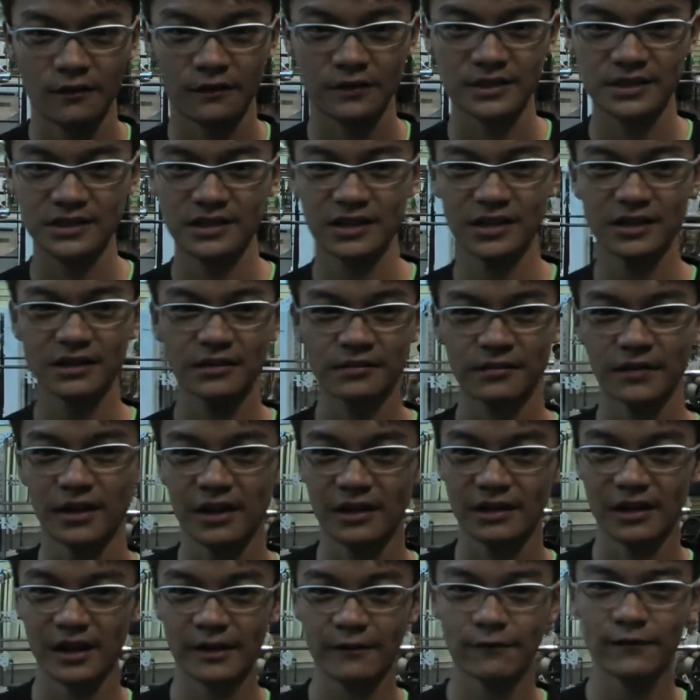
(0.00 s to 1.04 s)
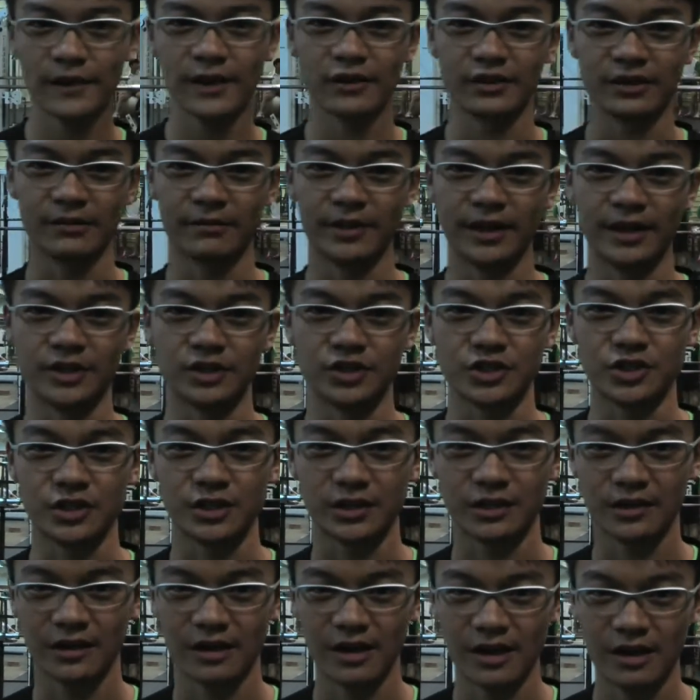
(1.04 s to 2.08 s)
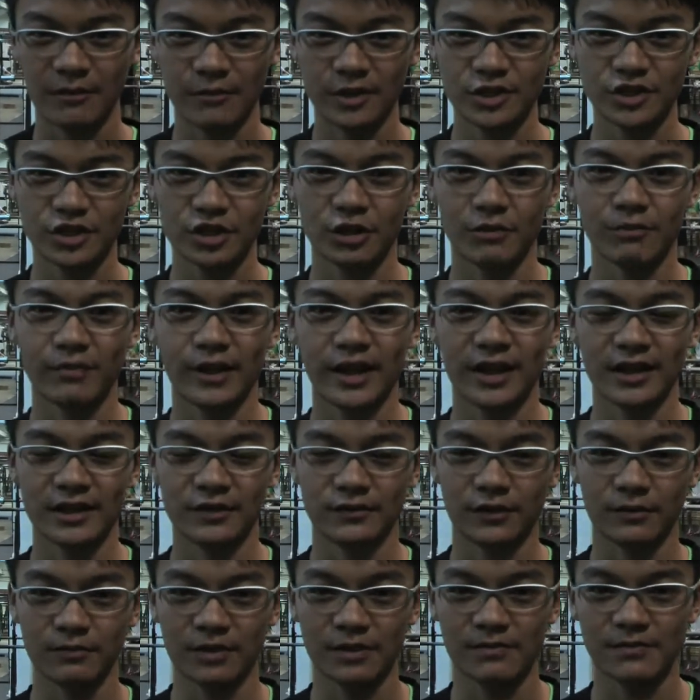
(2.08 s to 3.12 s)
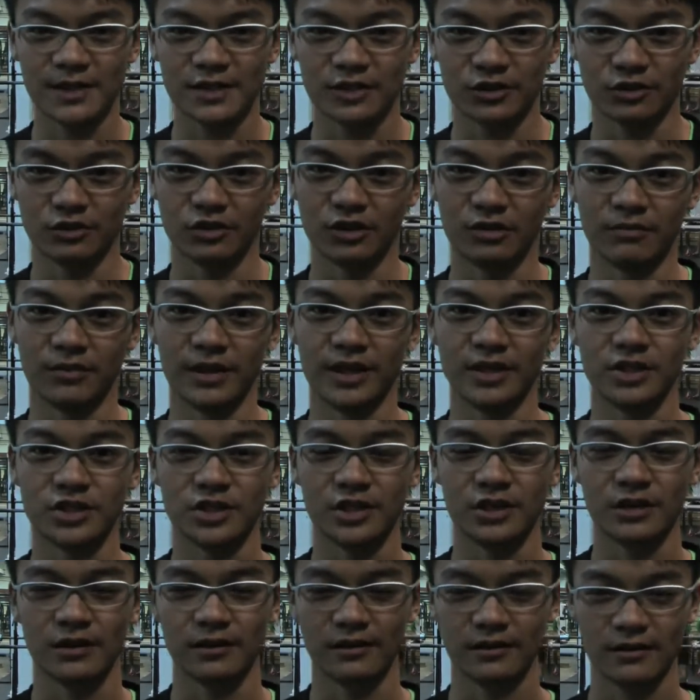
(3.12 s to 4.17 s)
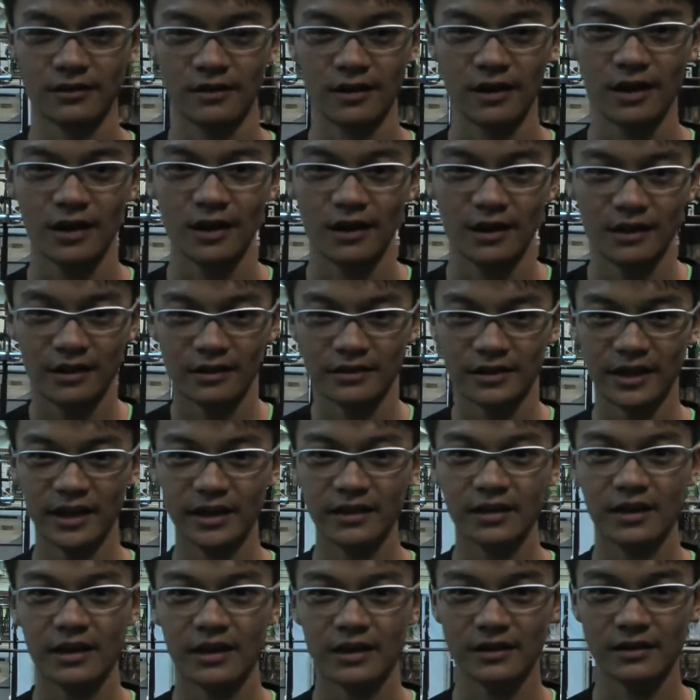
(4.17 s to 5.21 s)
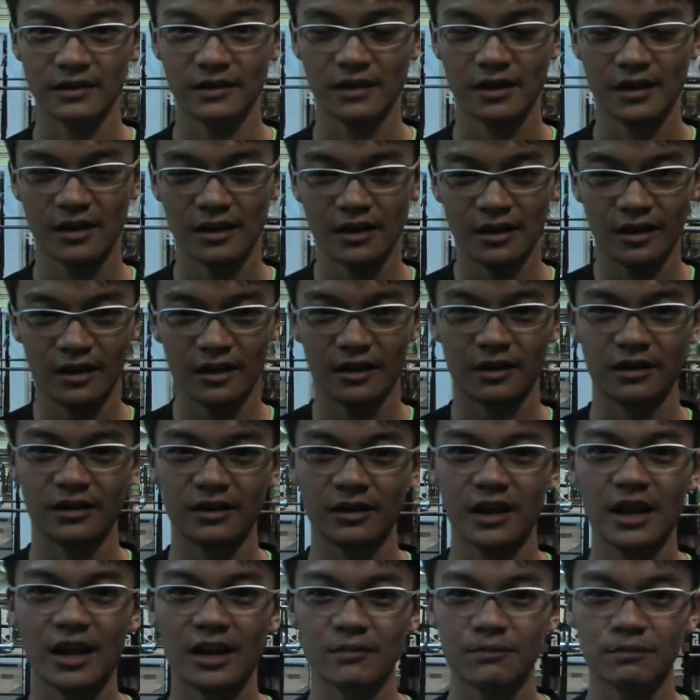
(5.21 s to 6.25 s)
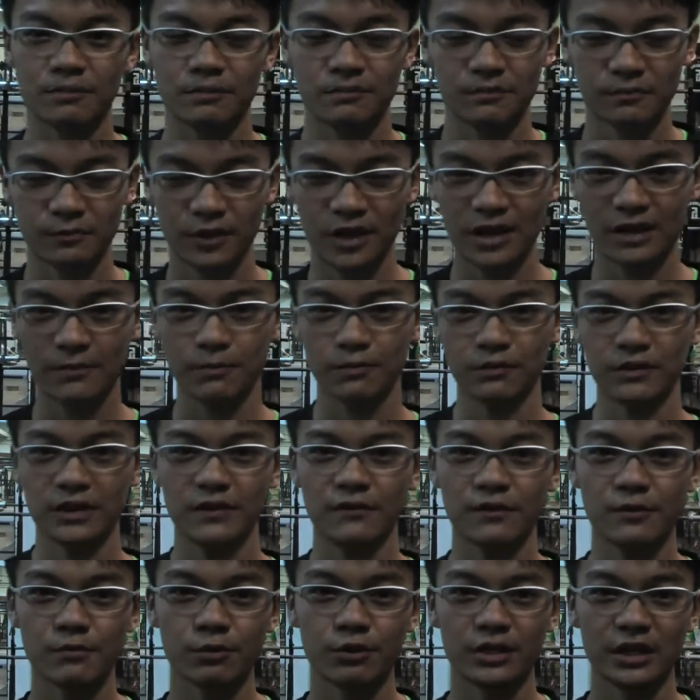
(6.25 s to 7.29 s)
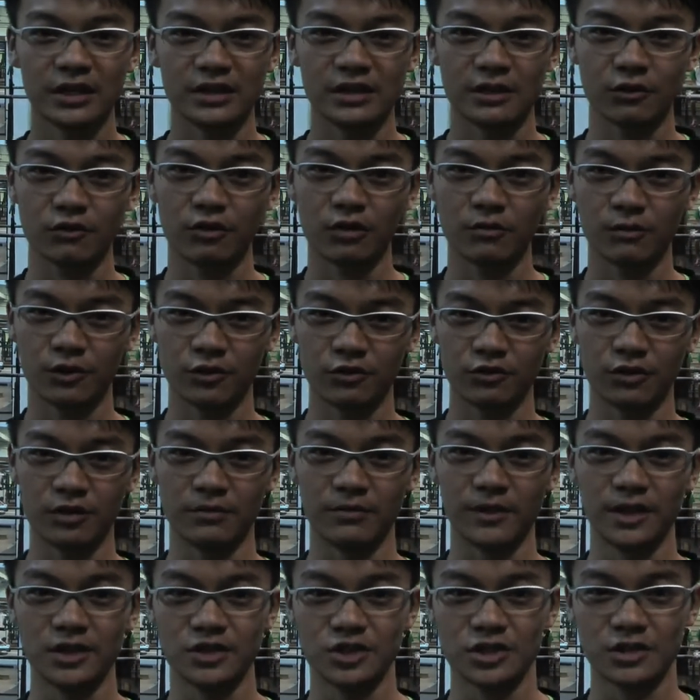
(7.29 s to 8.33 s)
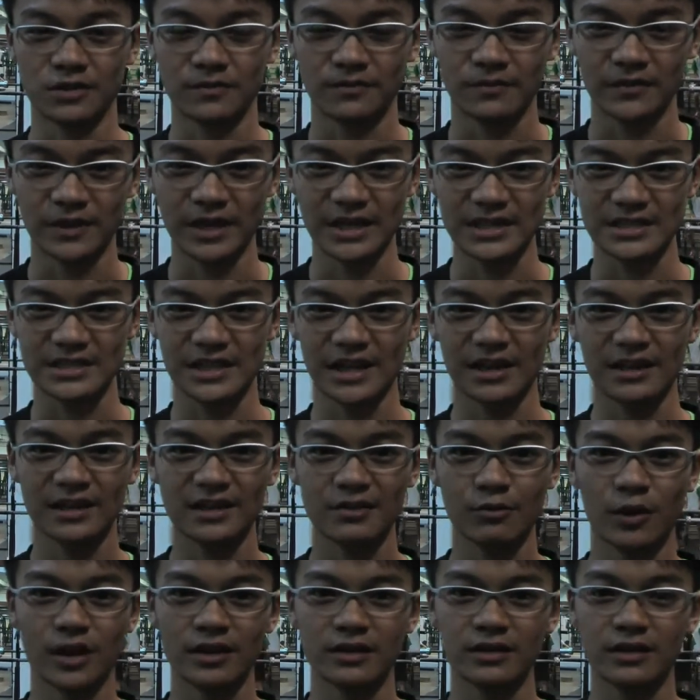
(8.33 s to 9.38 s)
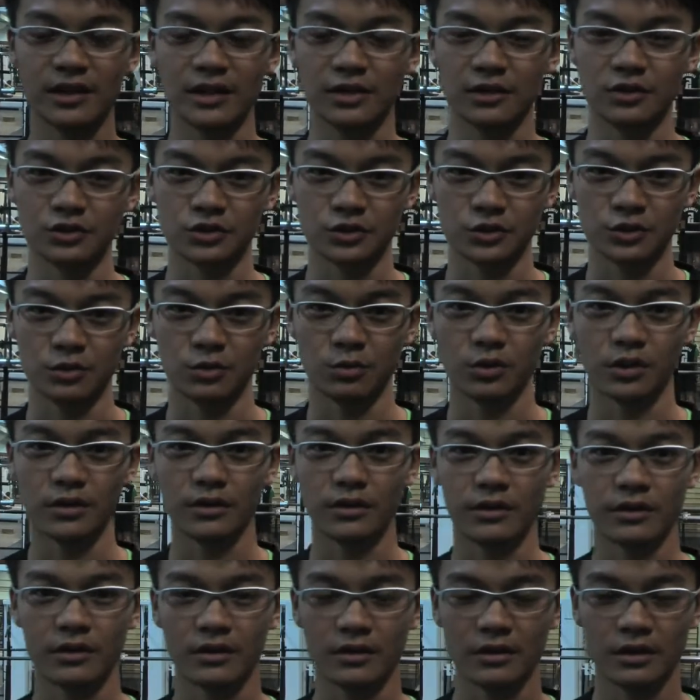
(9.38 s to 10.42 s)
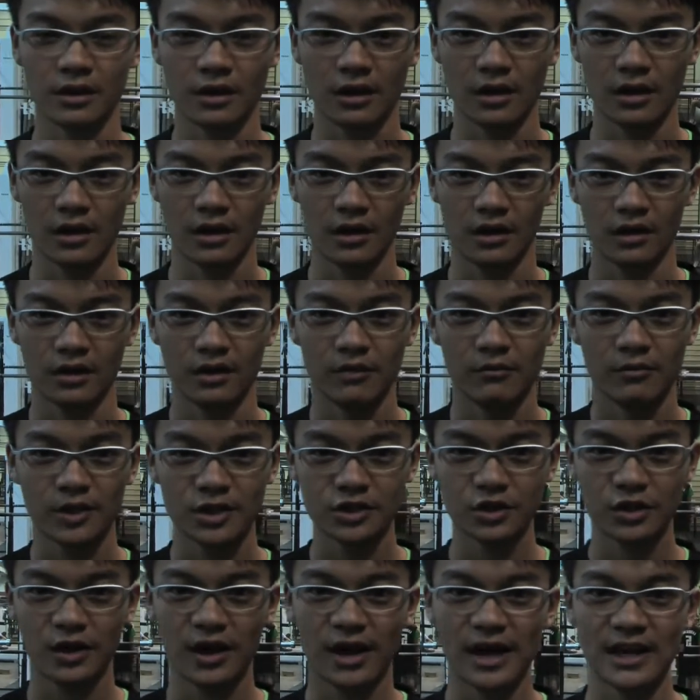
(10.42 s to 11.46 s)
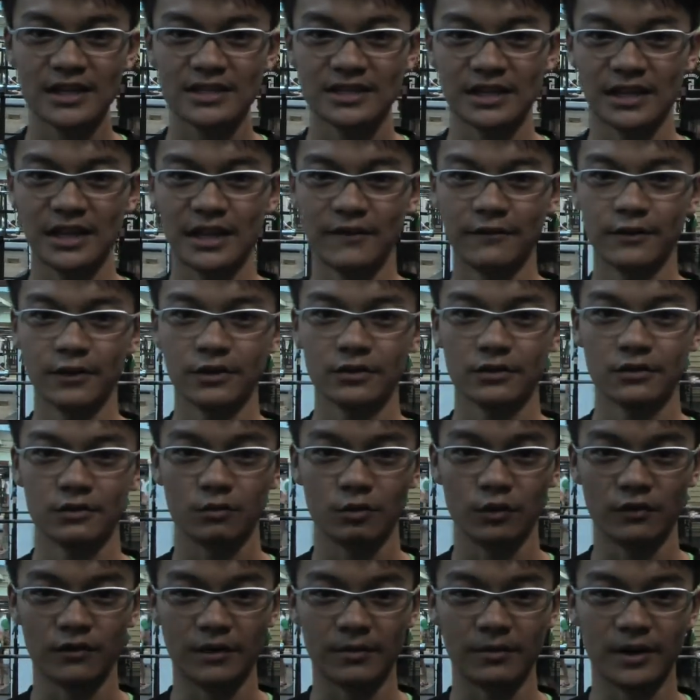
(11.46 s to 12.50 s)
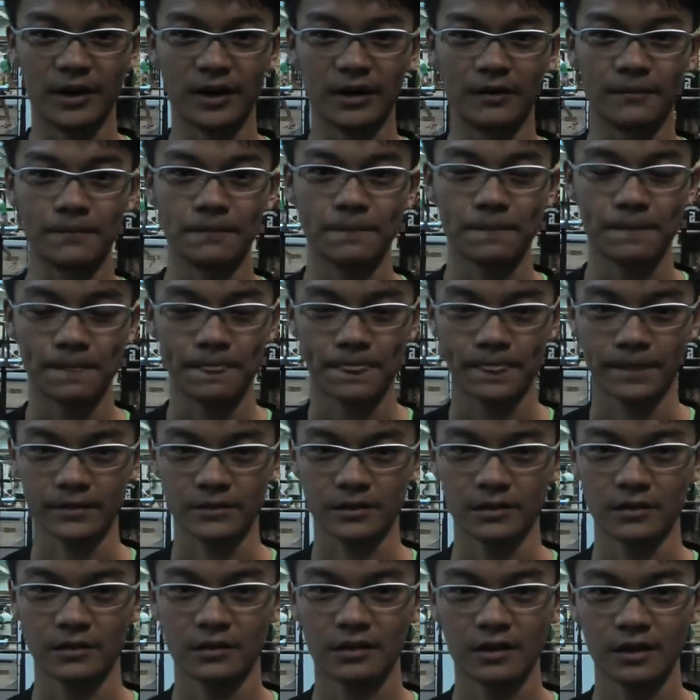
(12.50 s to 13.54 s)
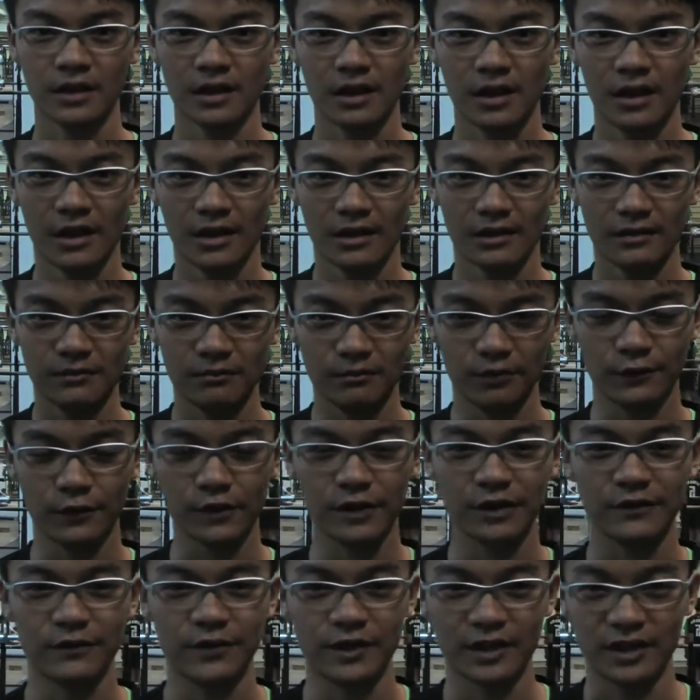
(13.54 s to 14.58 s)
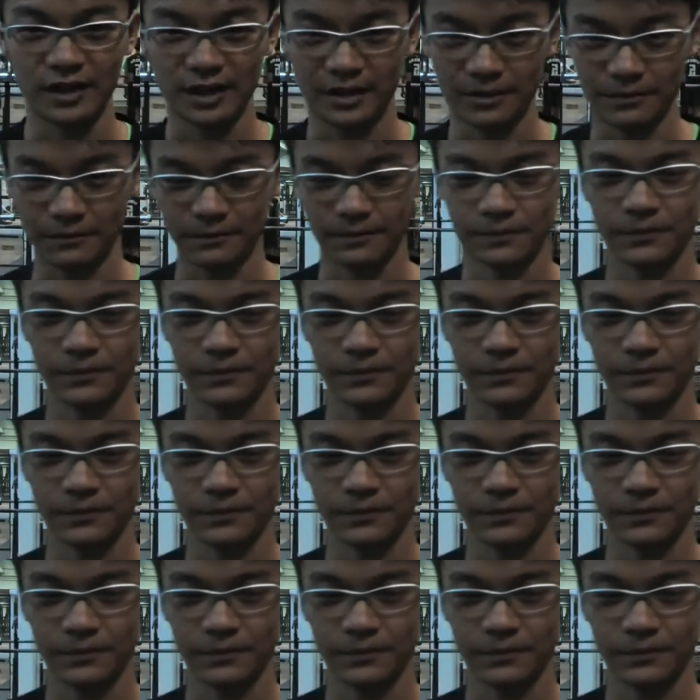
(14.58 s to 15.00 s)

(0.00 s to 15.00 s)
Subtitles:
Firstly, lie flat on the bench. Make sure your back is firmly placed onto the bench. Then, get an even pronated grip onto the bench that is slightly wider than your shoulder width. Make sure your eyes are leveled with the bar before lifting it up.